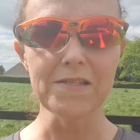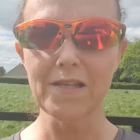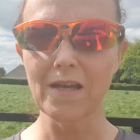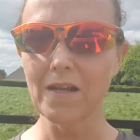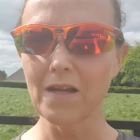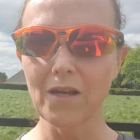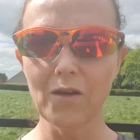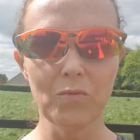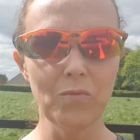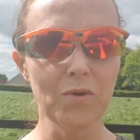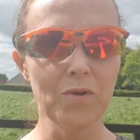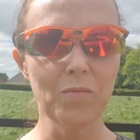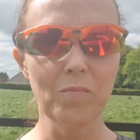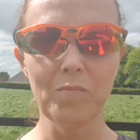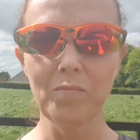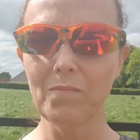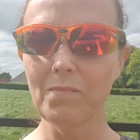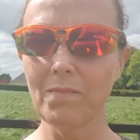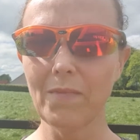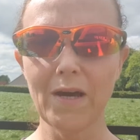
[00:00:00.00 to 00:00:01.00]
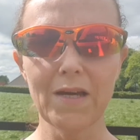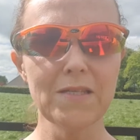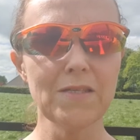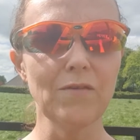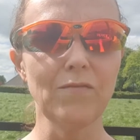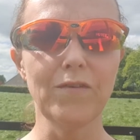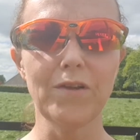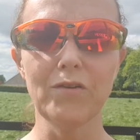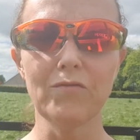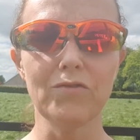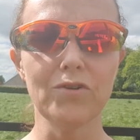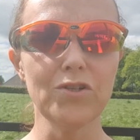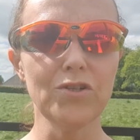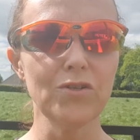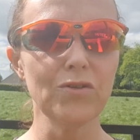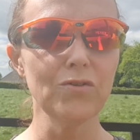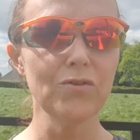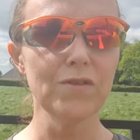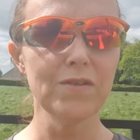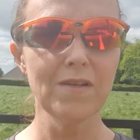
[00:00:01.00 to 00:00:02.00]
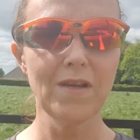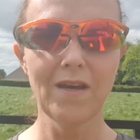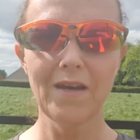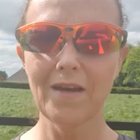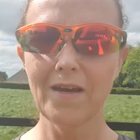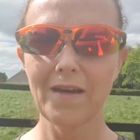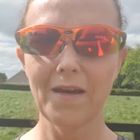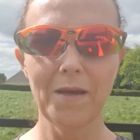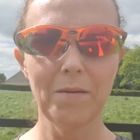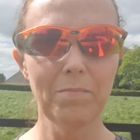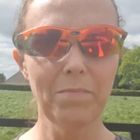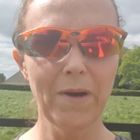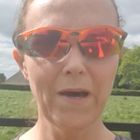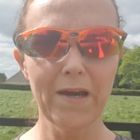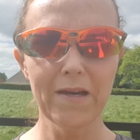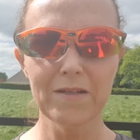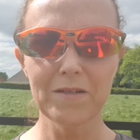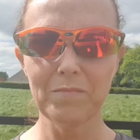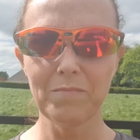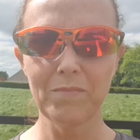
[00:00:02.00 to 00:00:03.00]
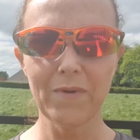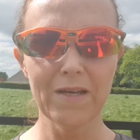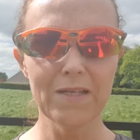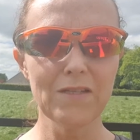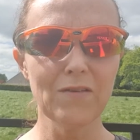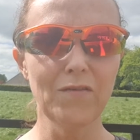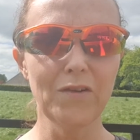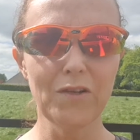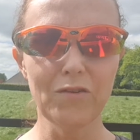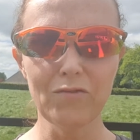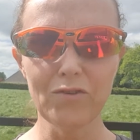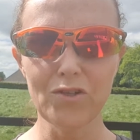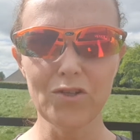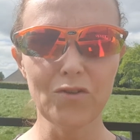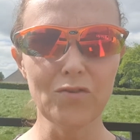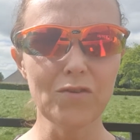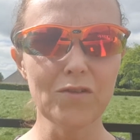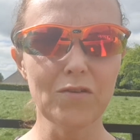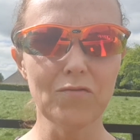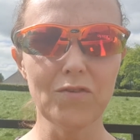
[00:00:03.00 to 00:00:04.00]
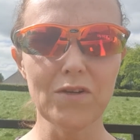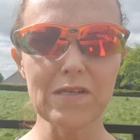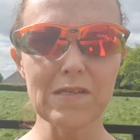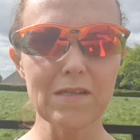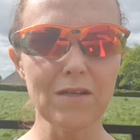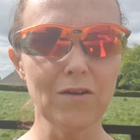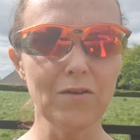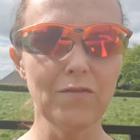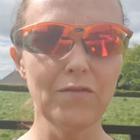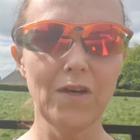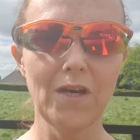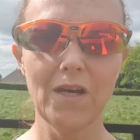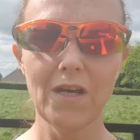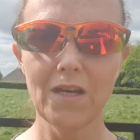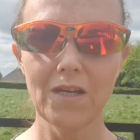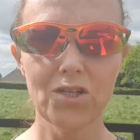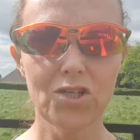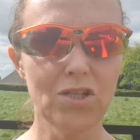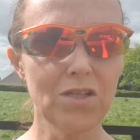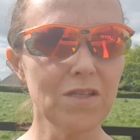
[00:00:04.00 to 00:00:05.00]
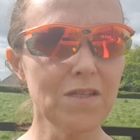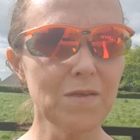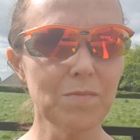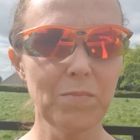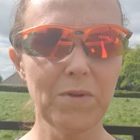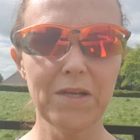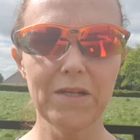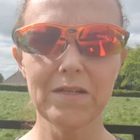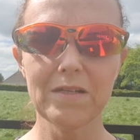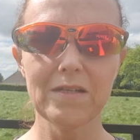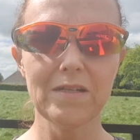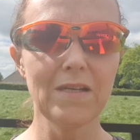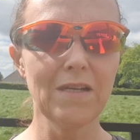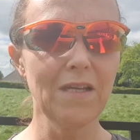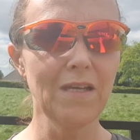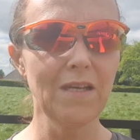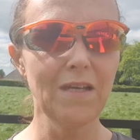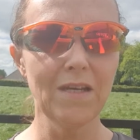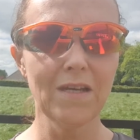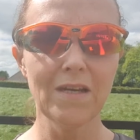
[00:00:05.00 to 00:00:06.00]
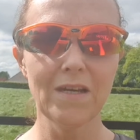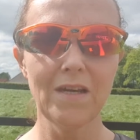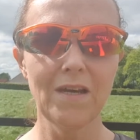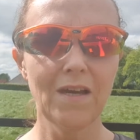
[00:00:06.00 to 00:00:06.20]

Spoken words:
that it would massively reduce impact, massively reduce the risk of shin splint, knee,